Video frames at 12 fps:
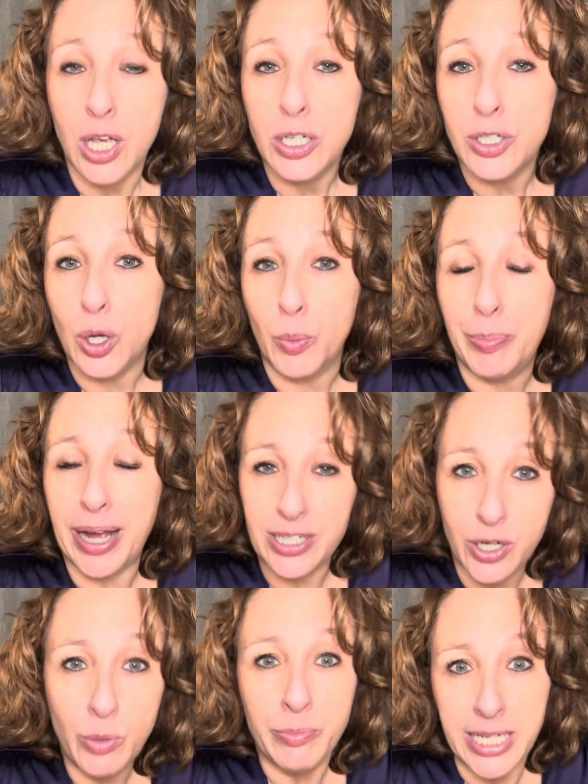So by
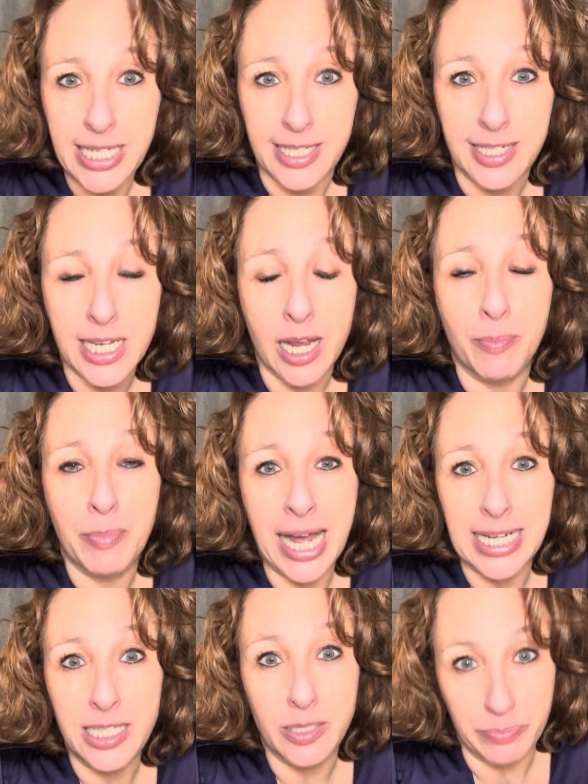no means am
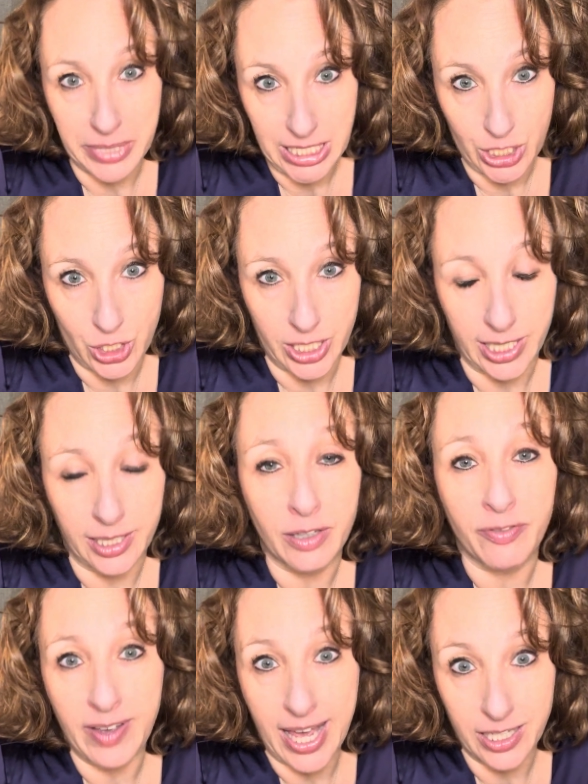I diminishing the
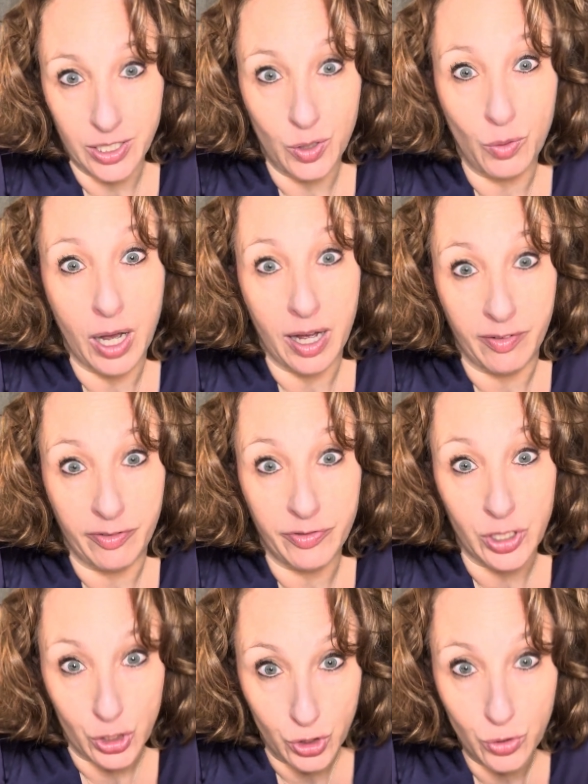value of
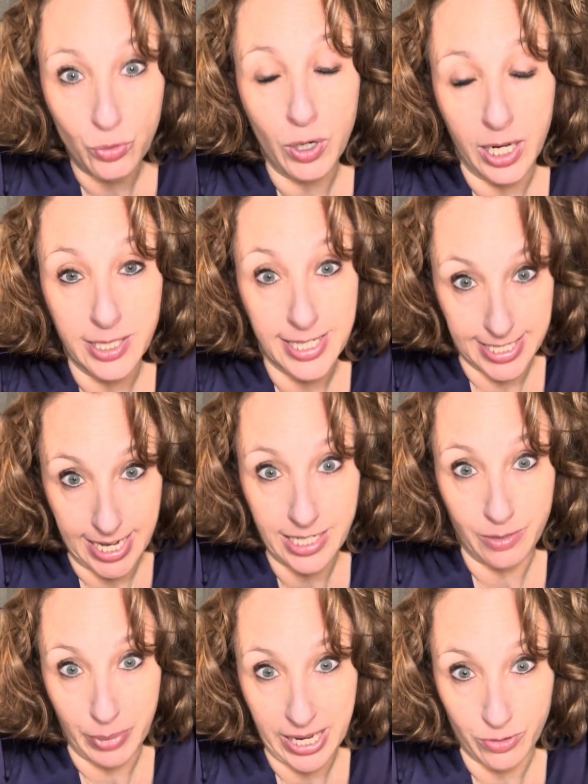you
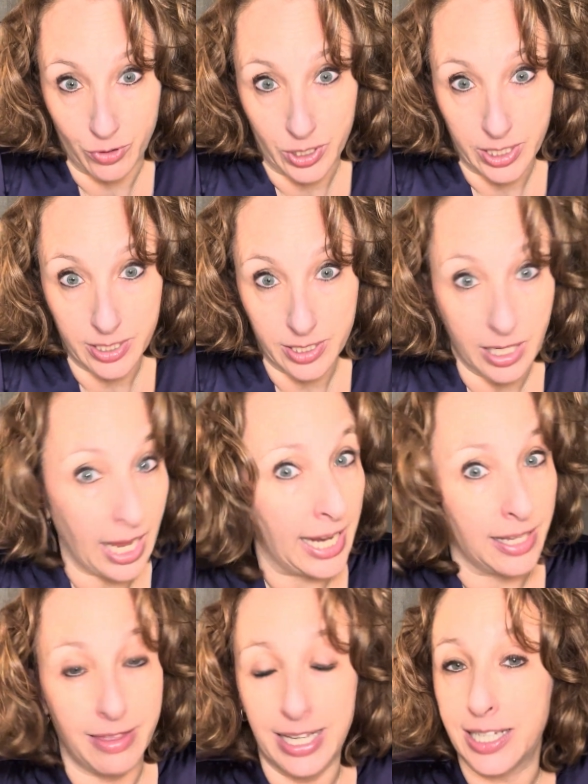setting boundaries. I
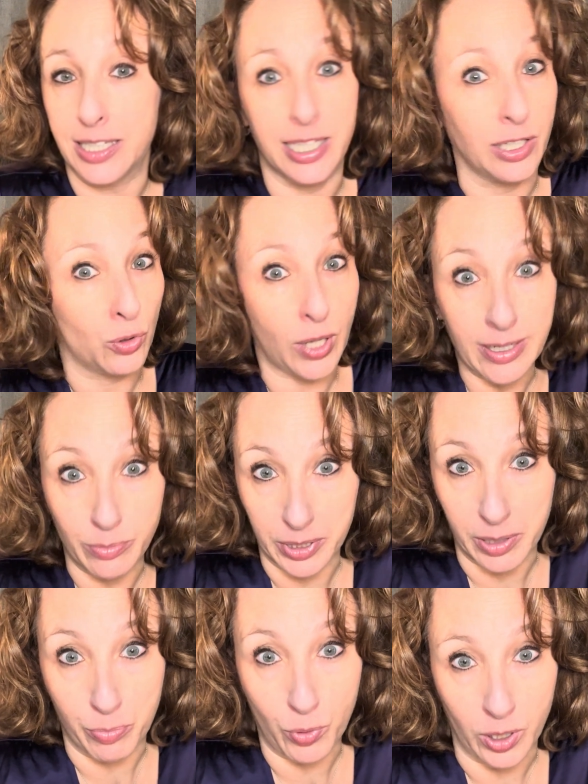think it's incredibly
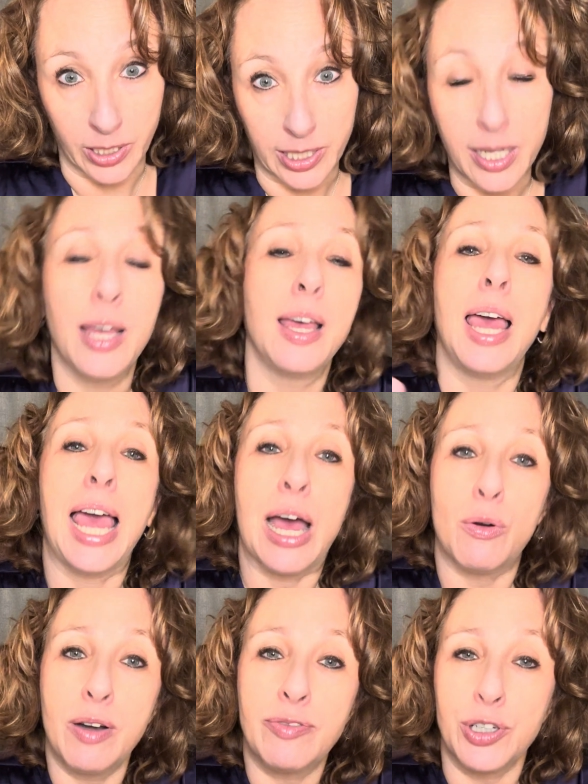important.
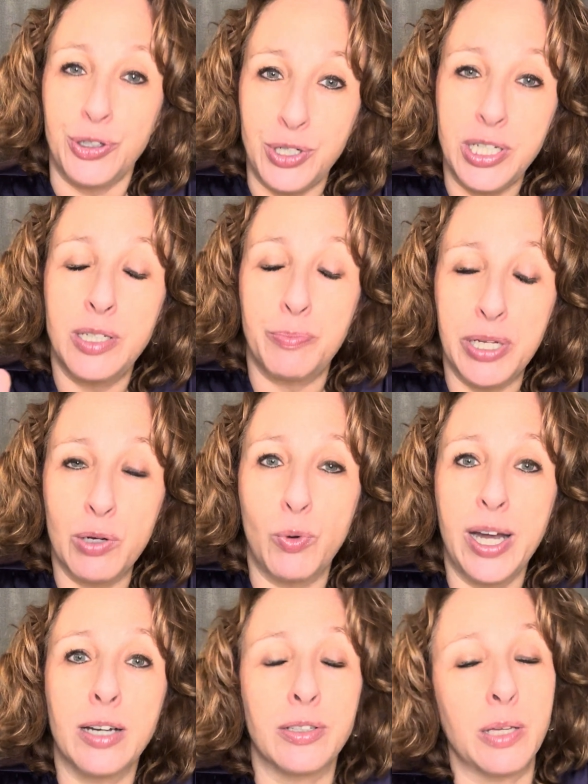However, you need to be
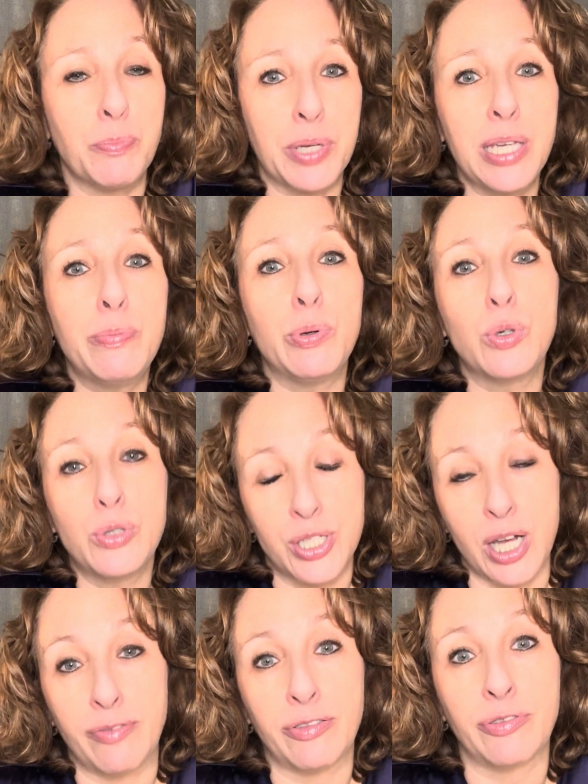aware that people who
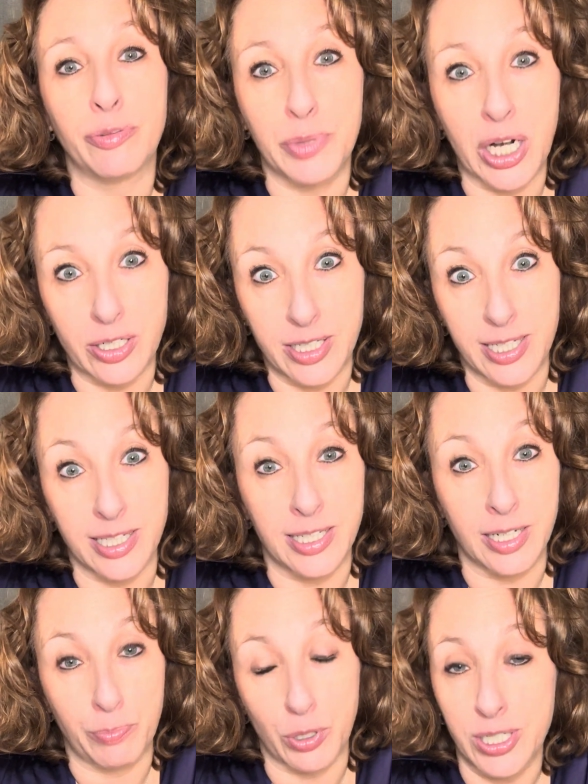suffer from
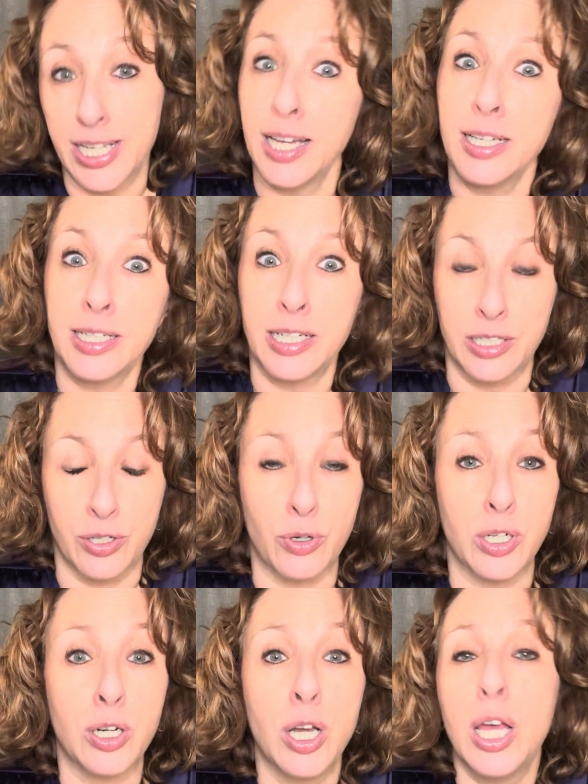narcissistic personality
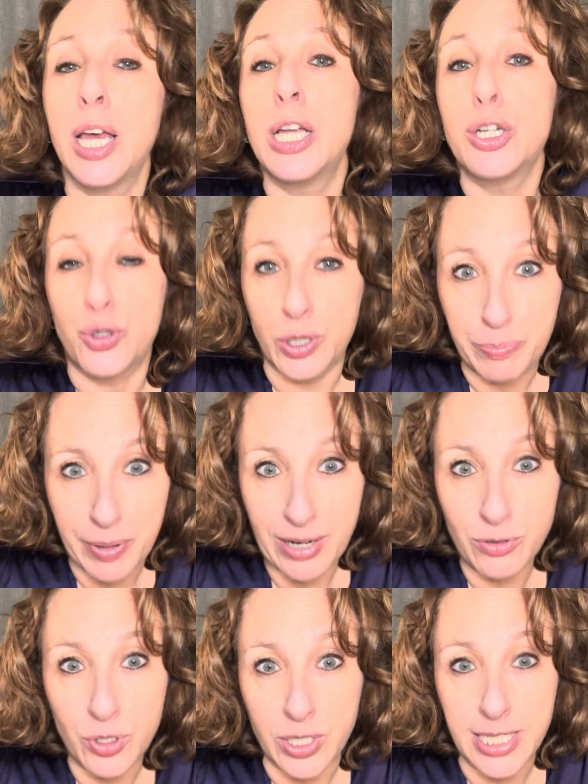disorder treat
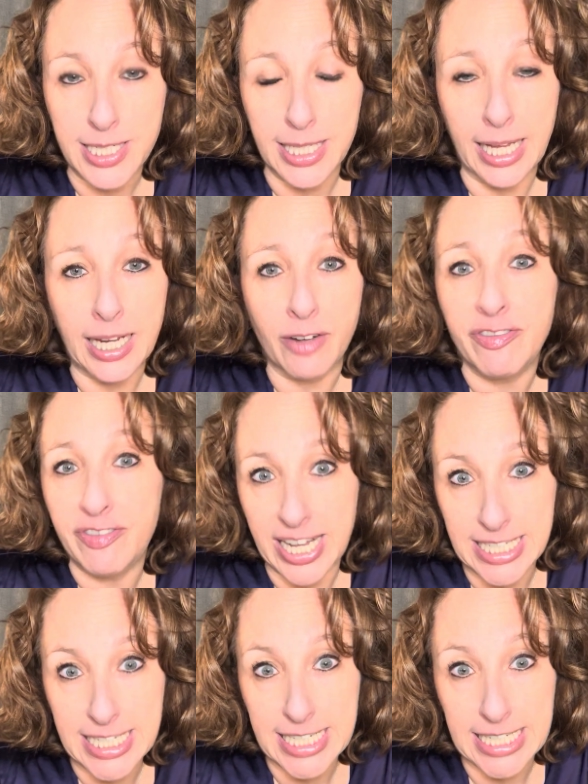boundaries like a
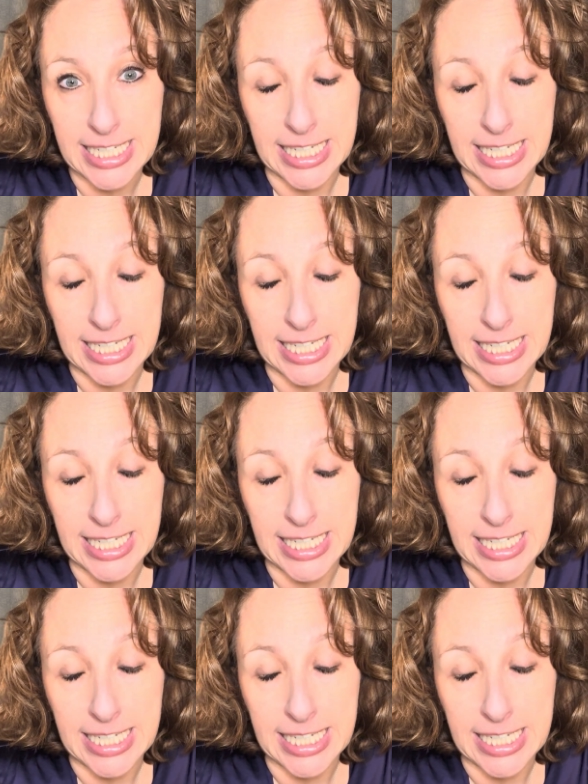fence